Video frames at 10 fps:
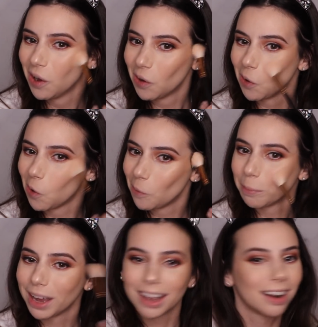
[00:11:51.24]
Oh
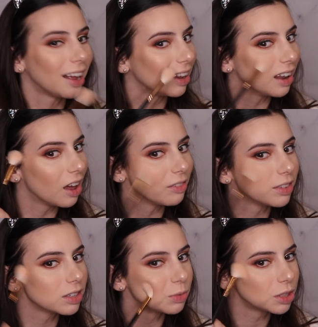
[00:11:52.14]
man, I love
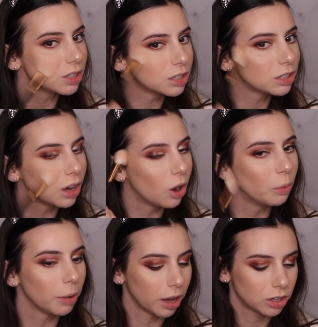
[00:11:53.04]
this one so
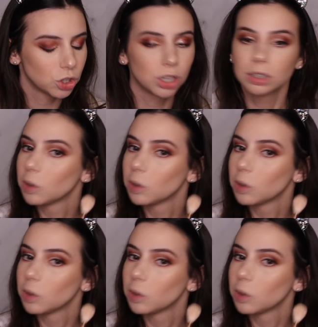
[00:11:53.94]
much.